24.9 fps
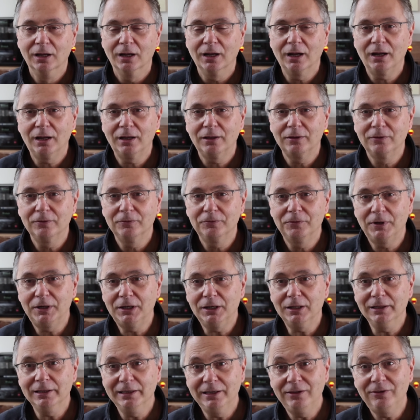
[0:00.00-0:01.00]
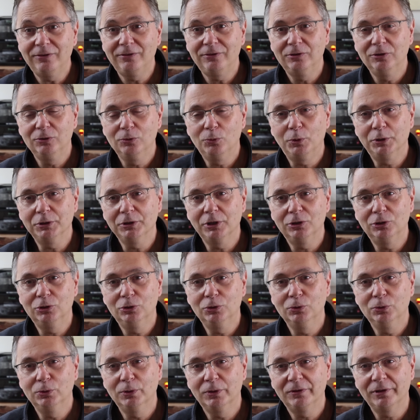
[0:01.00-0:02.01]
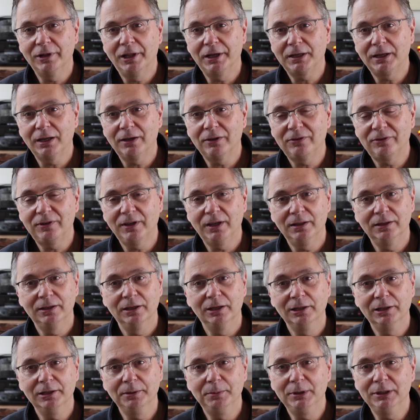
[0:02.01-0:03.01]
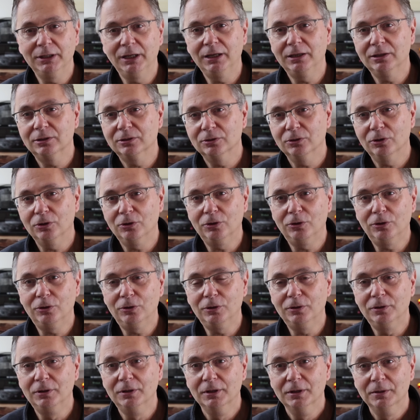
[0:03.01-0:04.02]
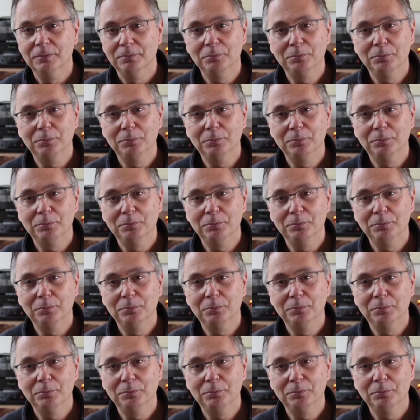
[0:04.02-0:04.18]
the very least you want to do is, like I said, eliminate all,